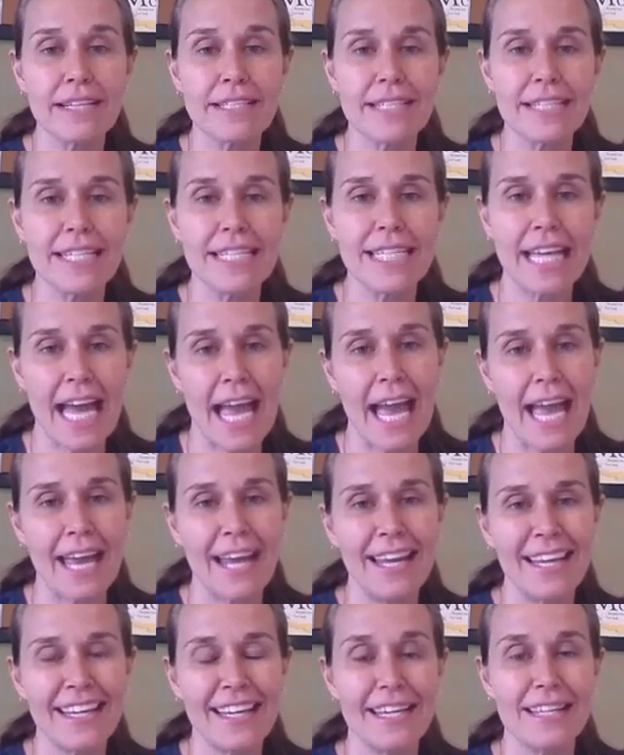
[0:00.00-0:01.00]

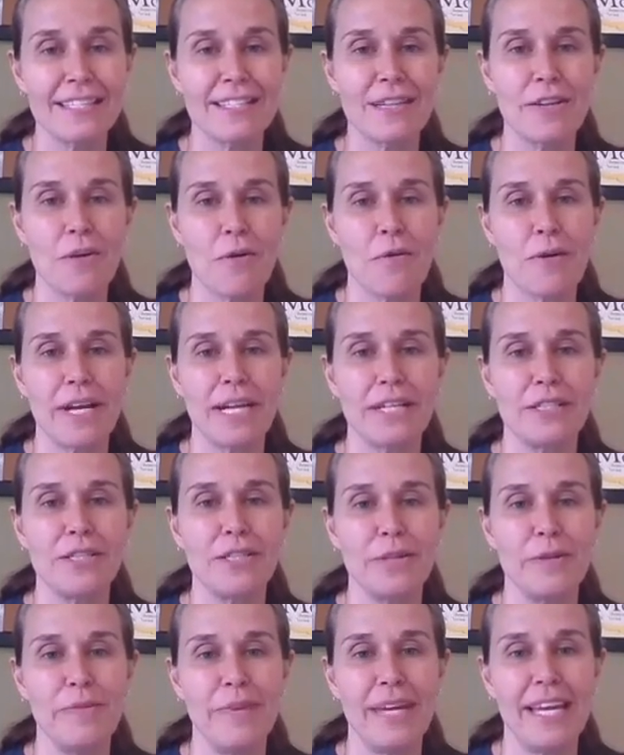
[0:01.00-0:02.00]
today is going
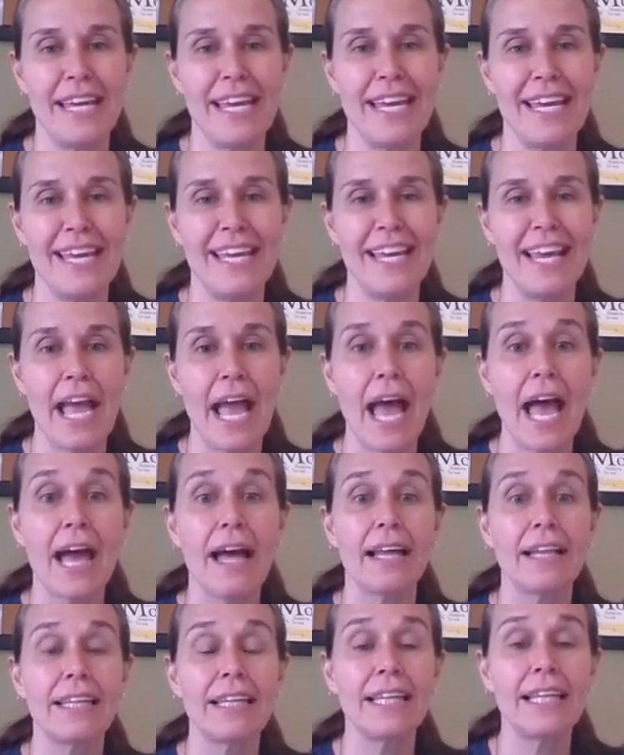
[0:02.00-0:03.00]
to be
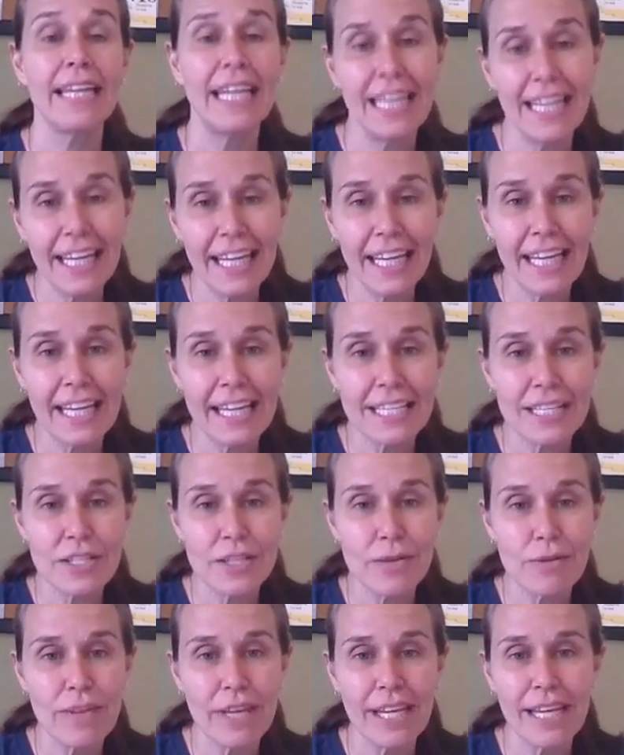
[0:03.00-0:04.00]
leaning
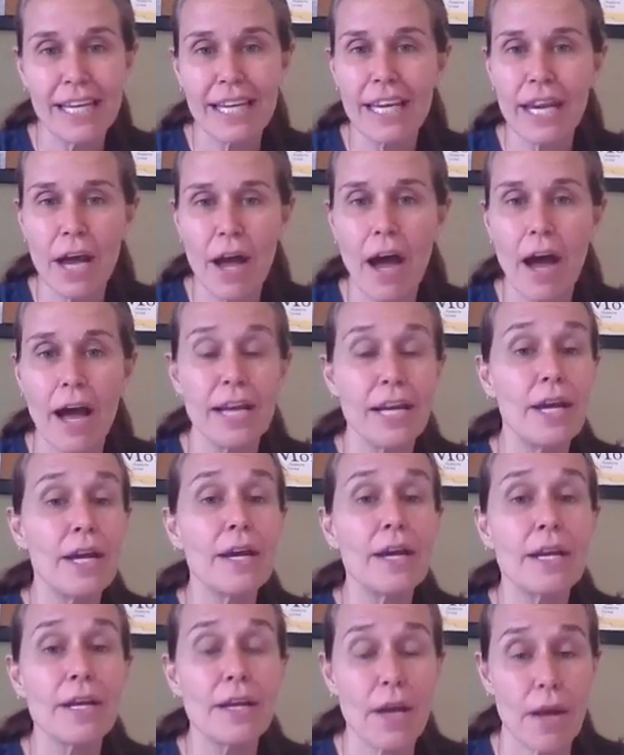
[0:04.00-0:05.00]
into the
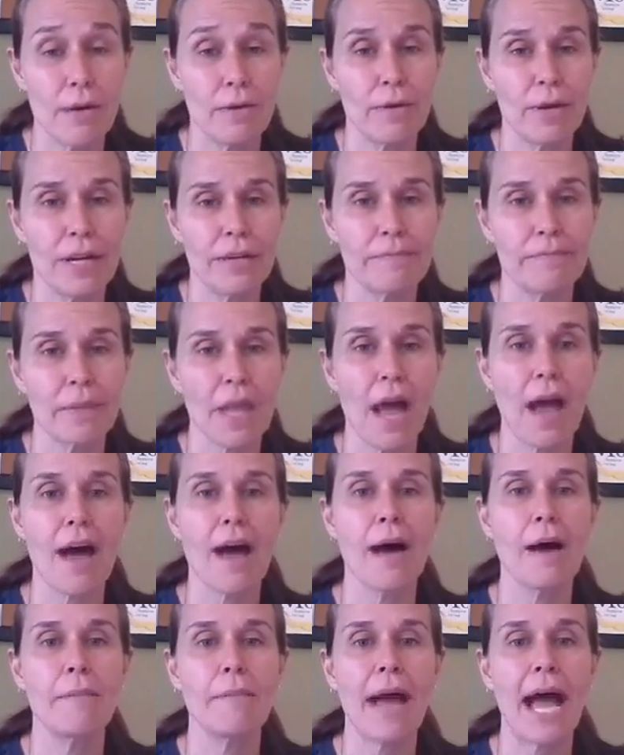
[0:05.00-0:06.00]
unknown.
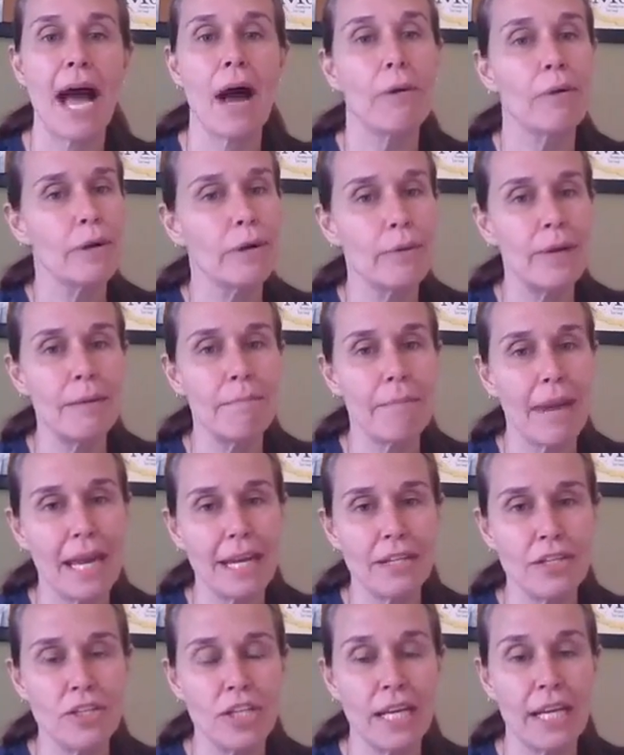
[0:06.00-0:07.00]
How are we
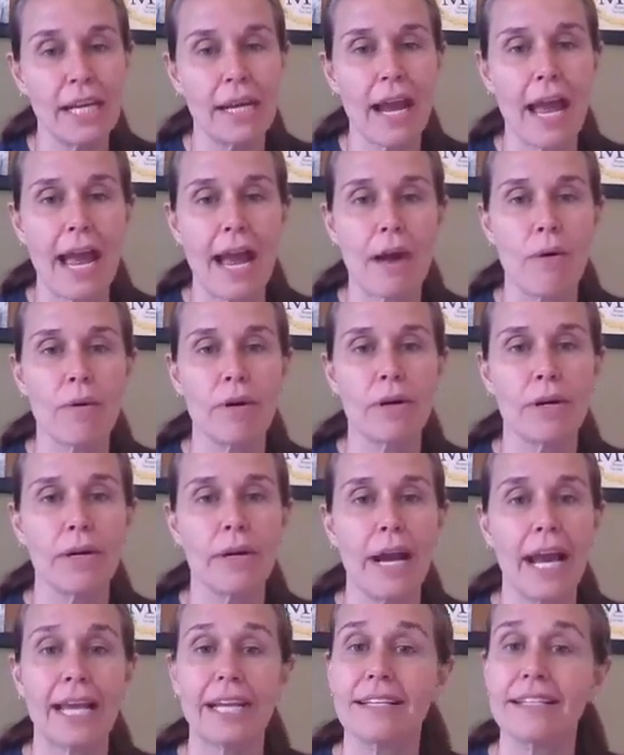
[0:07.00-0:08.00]
managing
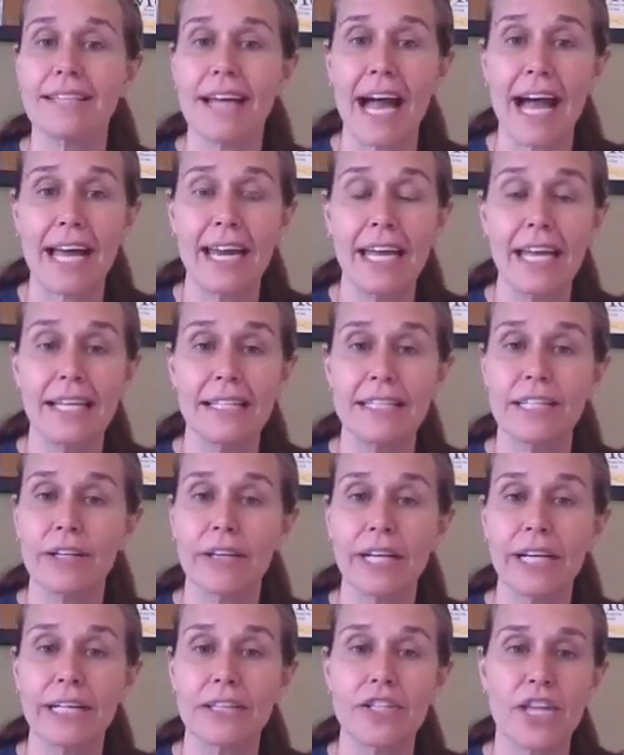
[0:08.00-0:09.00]
our anxiety
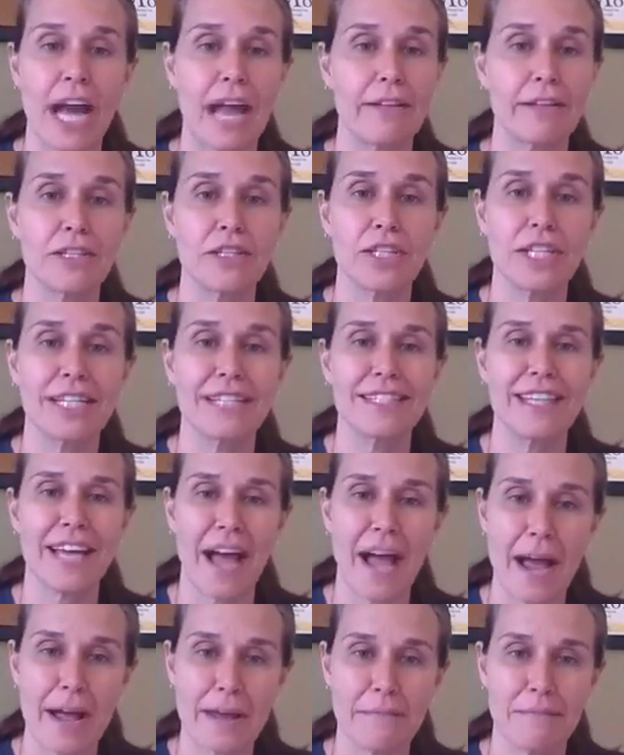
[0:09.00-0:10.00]
during challenging
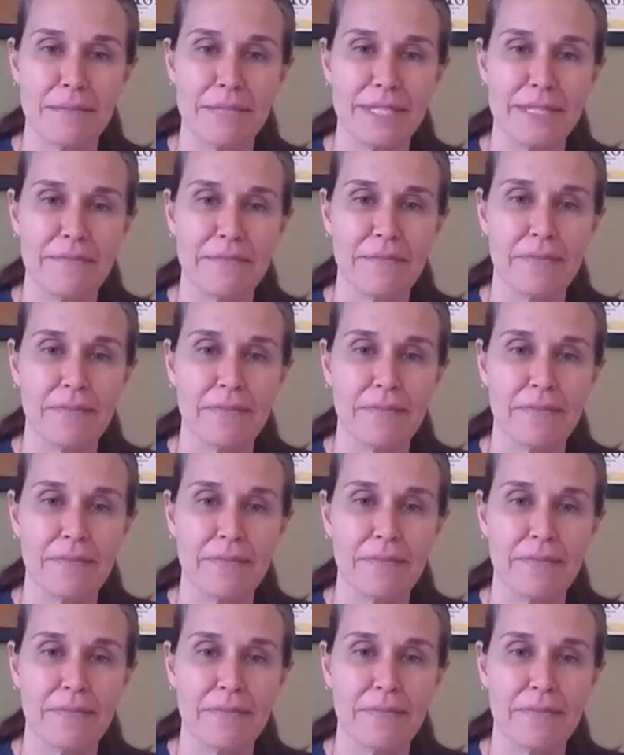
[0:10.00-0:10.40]
times?